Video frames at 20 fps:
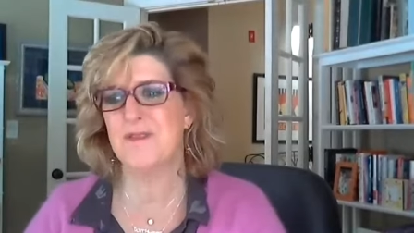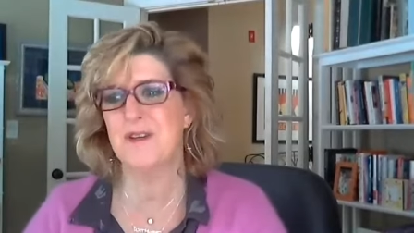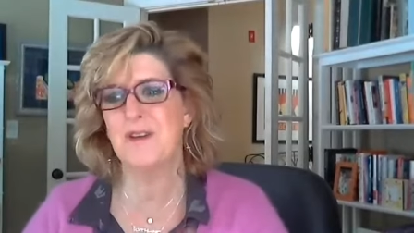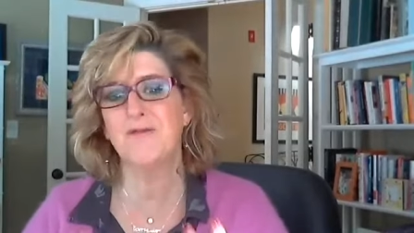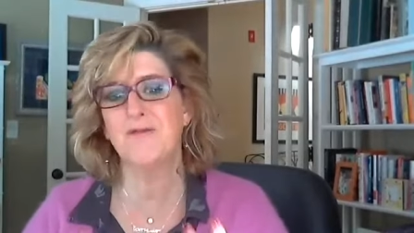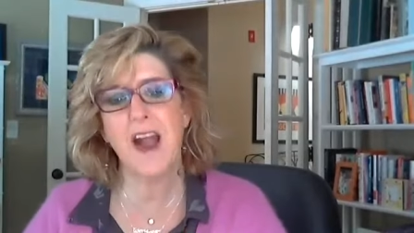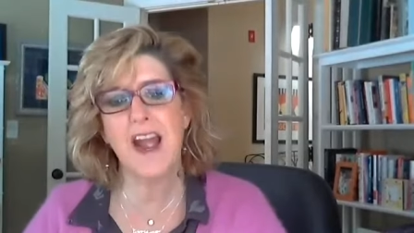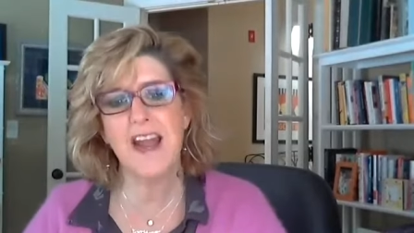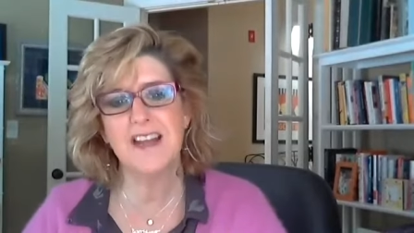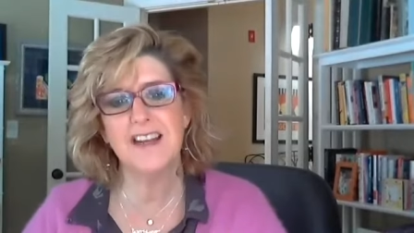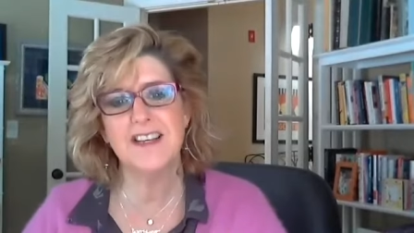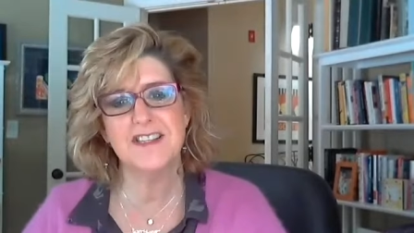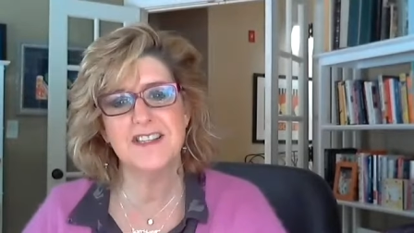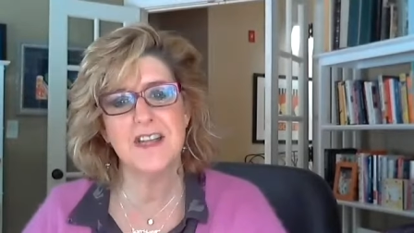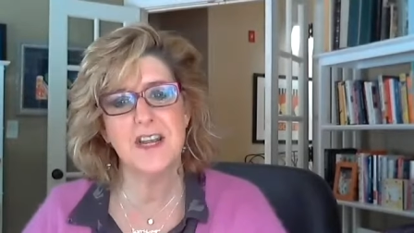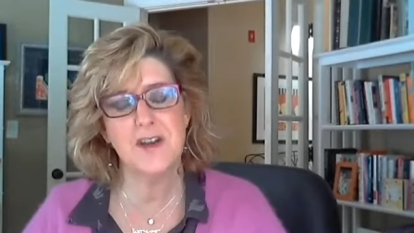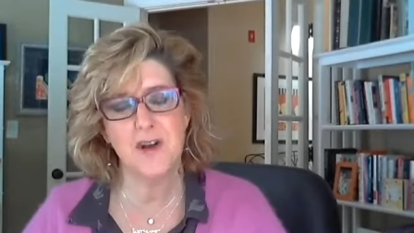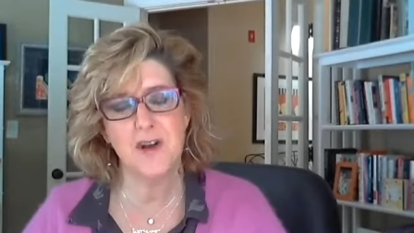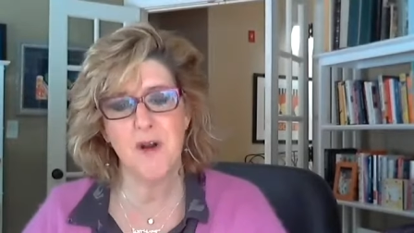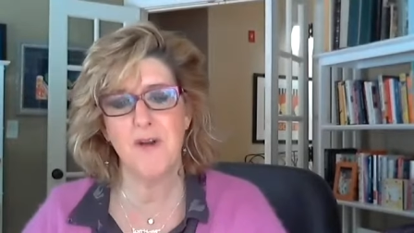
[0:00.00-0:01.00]
So write it
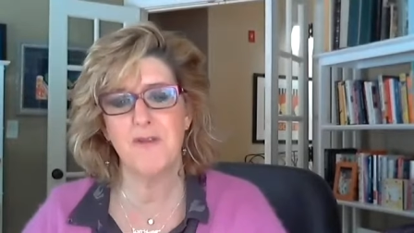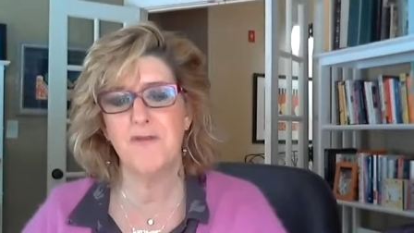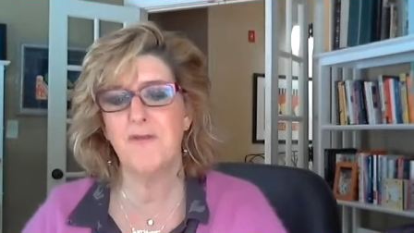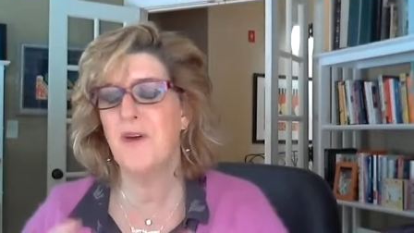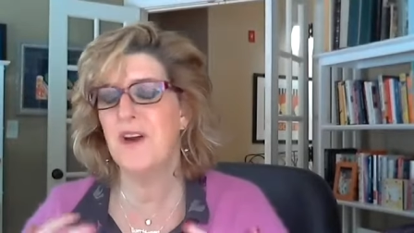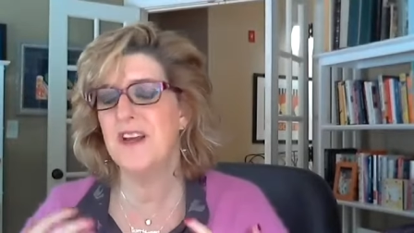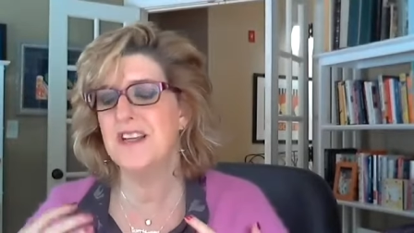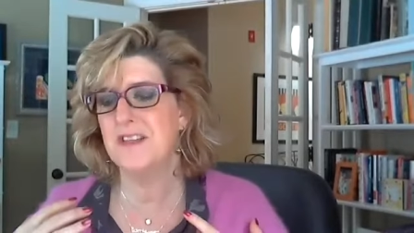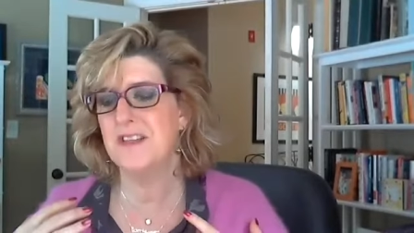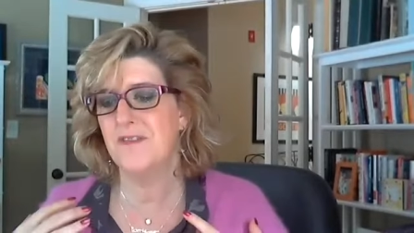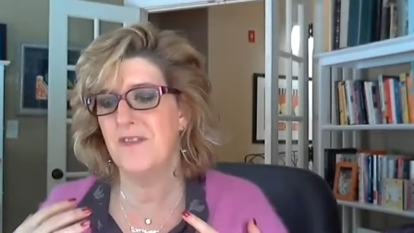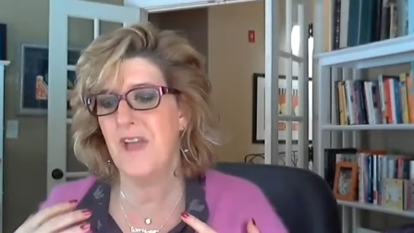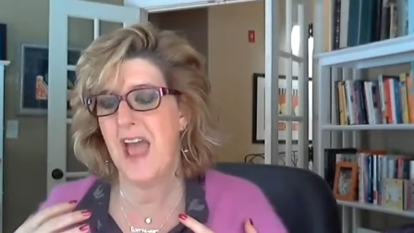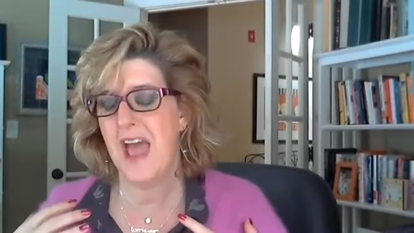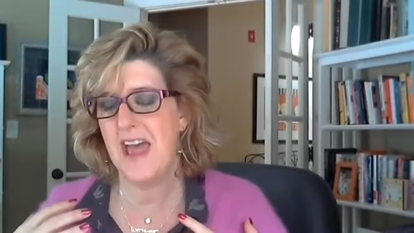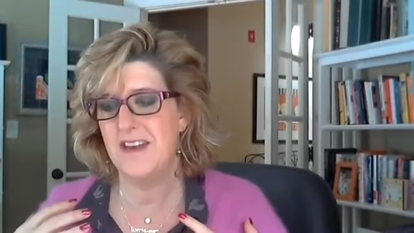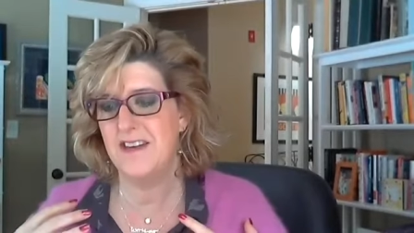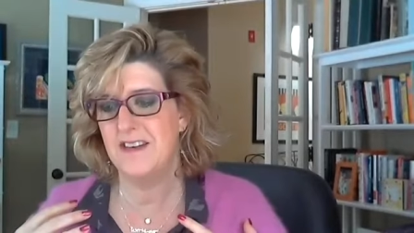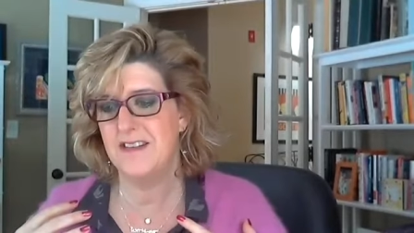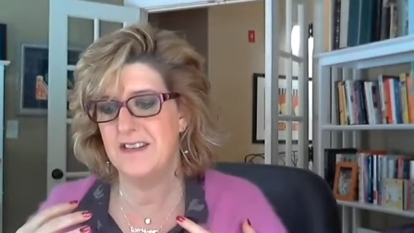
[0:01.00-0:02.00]
in your own voice
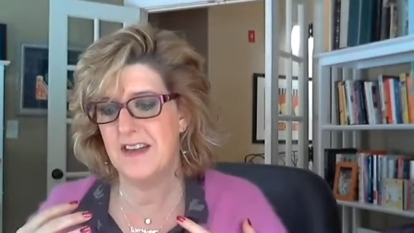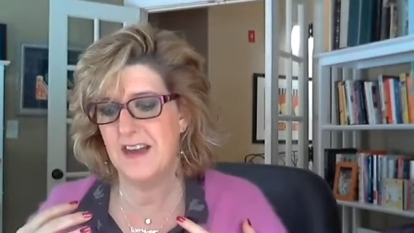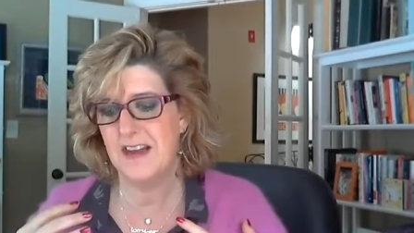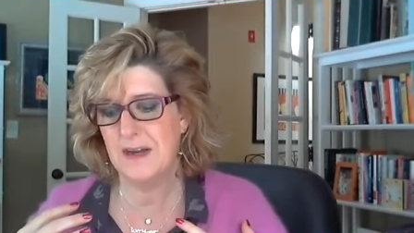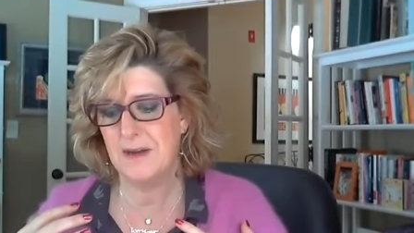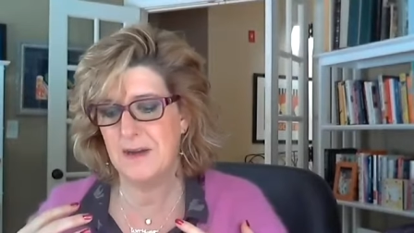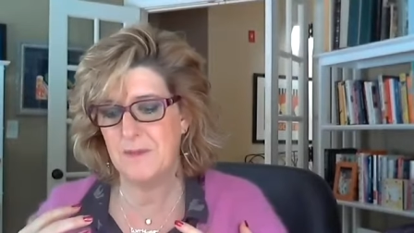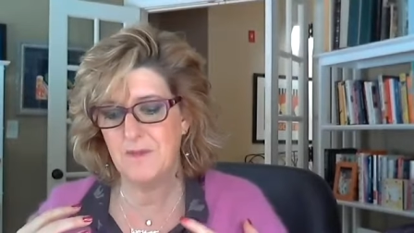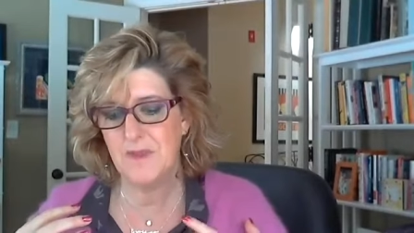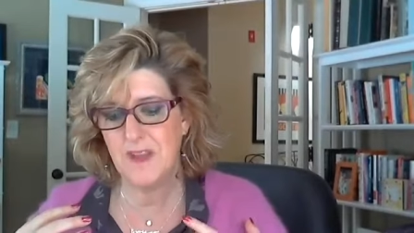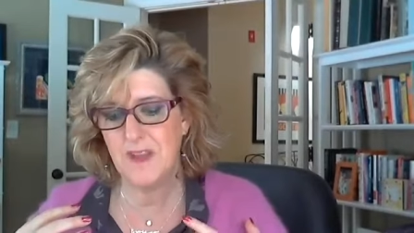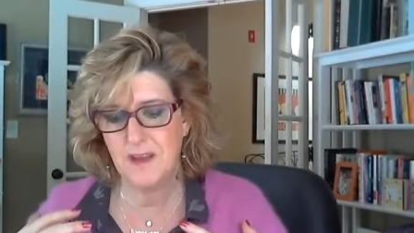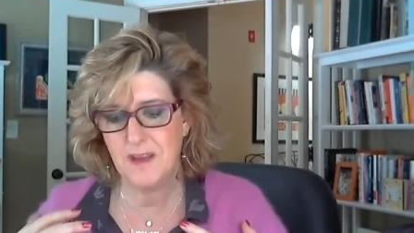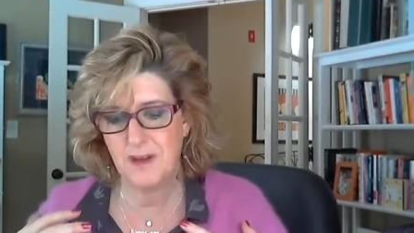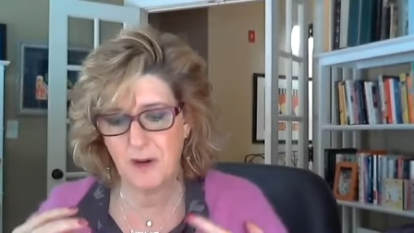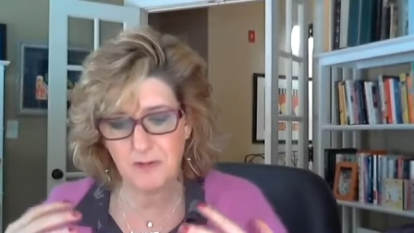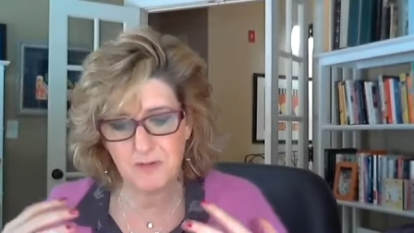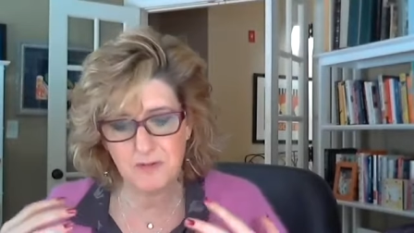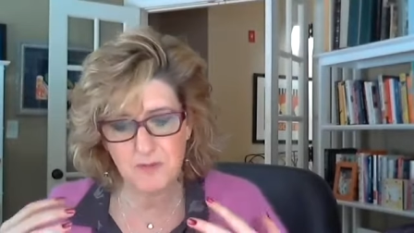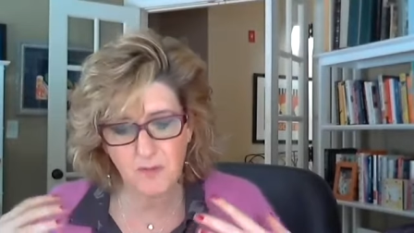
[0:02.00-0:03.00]
and,
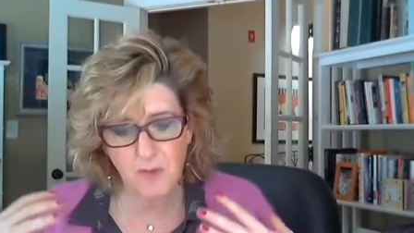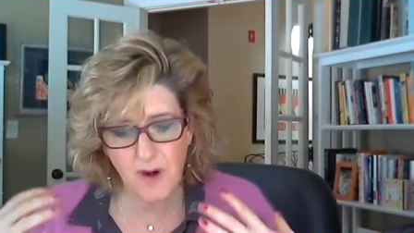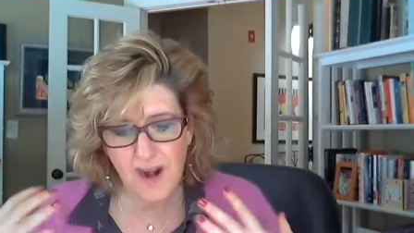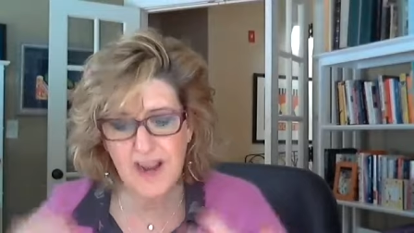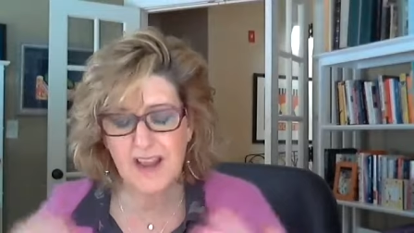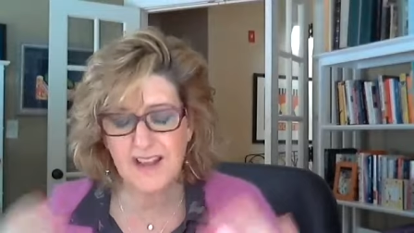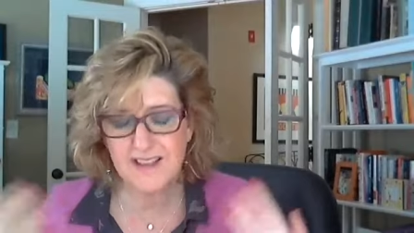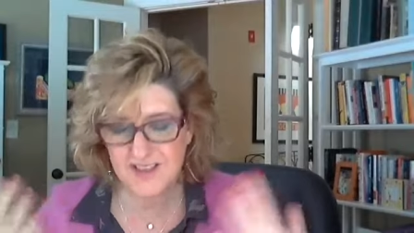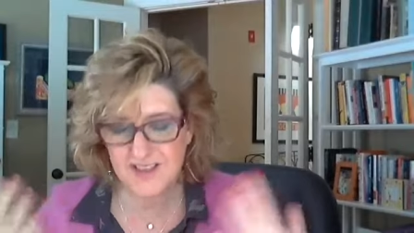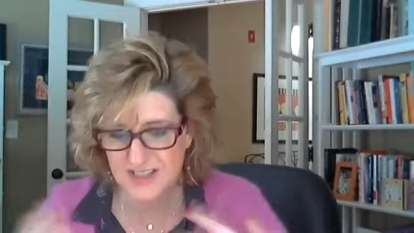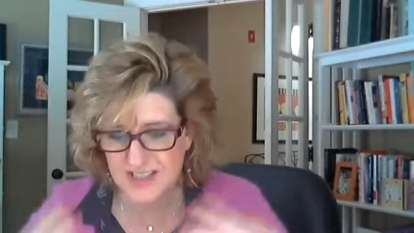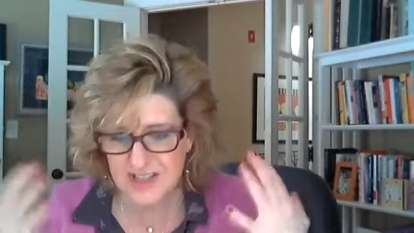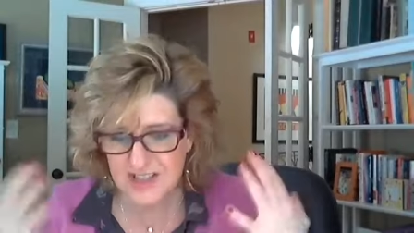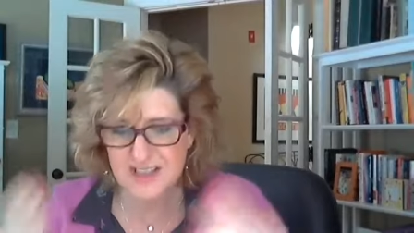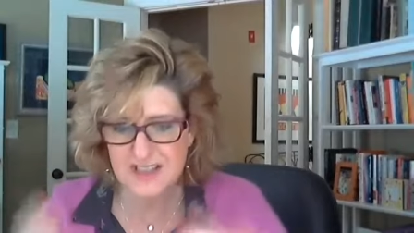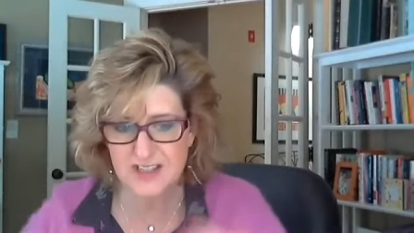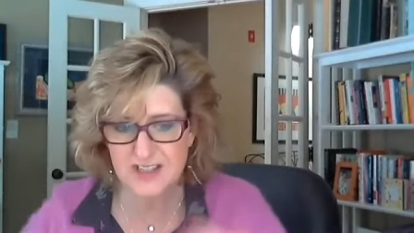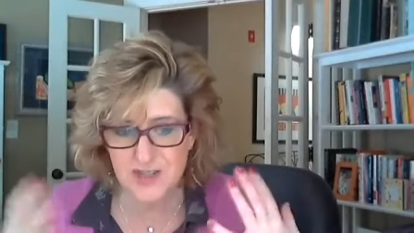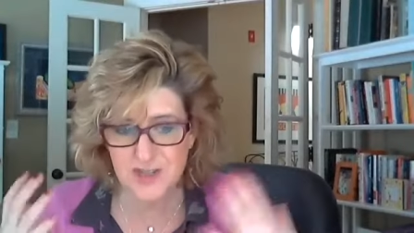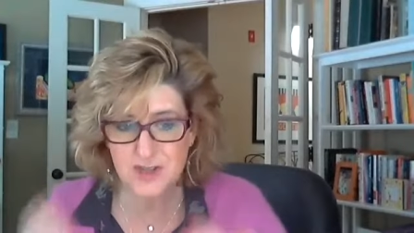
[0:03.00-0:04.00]
write,
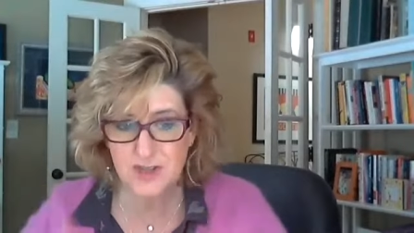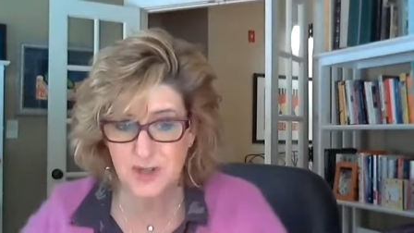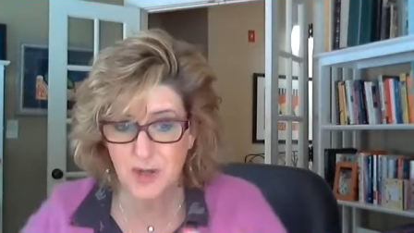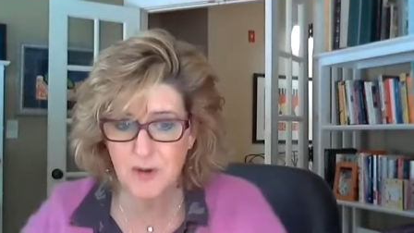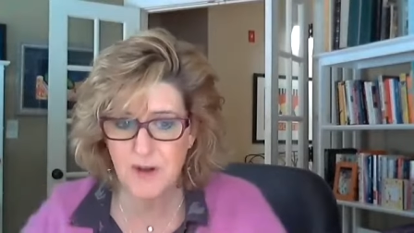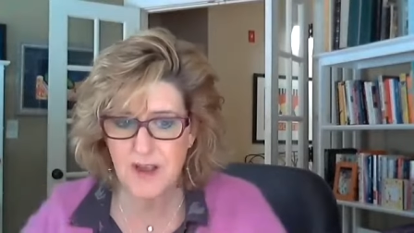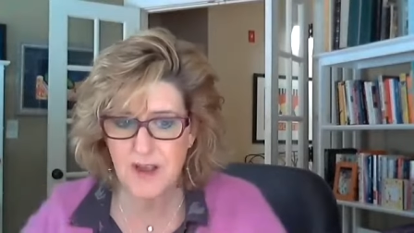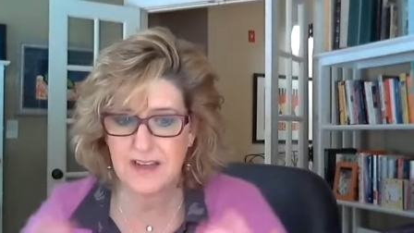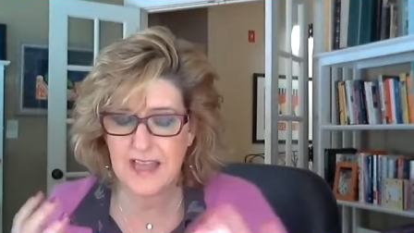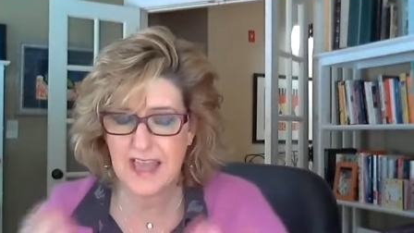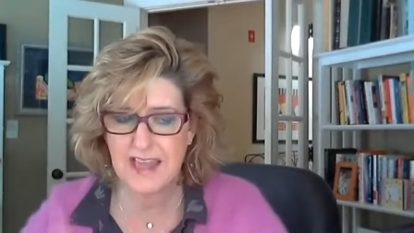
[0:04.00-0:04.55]
just do it.